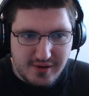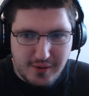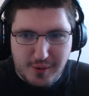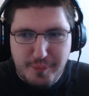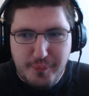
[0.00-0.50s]

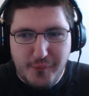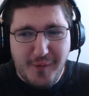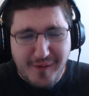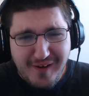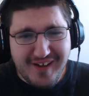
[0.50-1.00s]
Oh
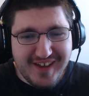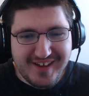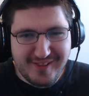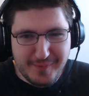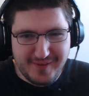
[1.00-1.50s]

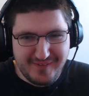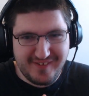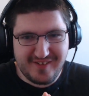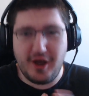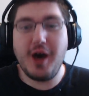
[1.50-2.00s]

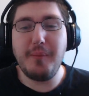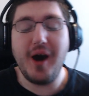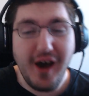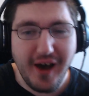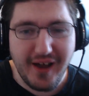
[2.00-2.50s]
boy!
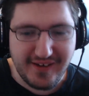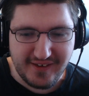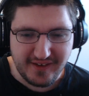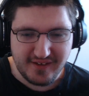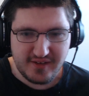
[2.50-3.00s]

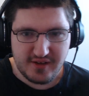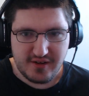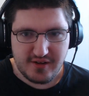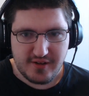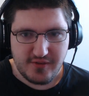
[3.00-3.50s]
Come on!
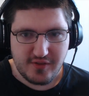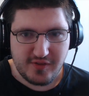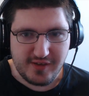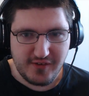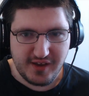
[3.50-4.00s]

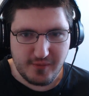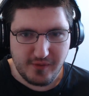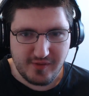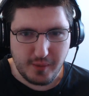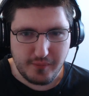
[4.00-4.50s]
Tyrian,
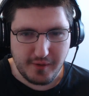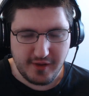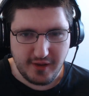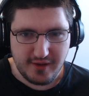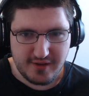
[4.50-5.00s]
what's up,
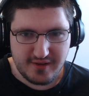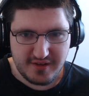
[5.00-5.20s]
buddy?